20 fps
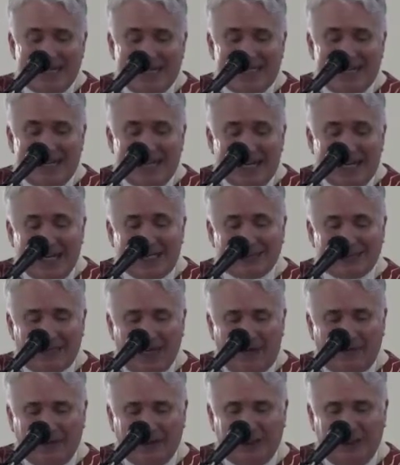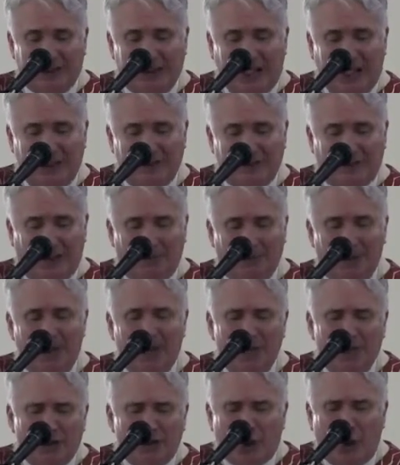into his heavenly kingdom.
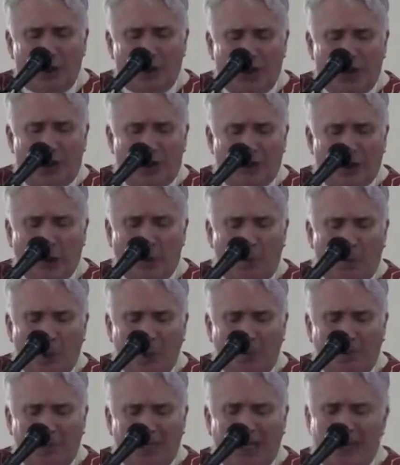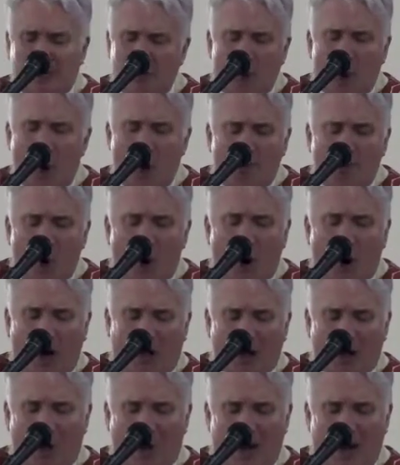So there, there will be no more
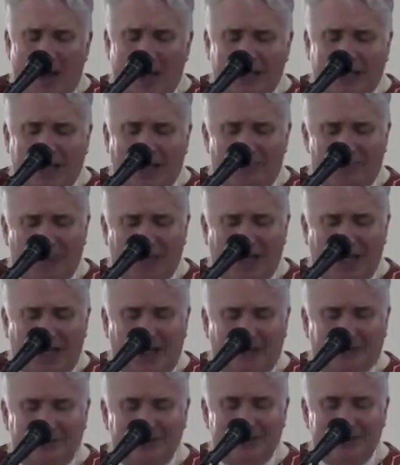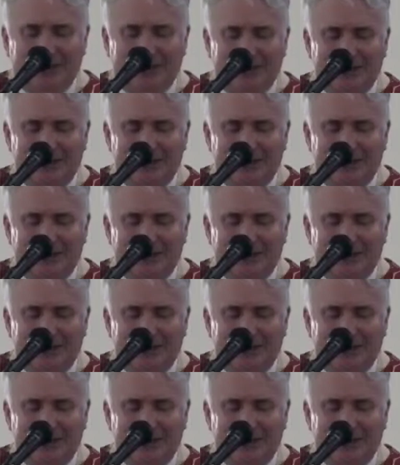crying and pain.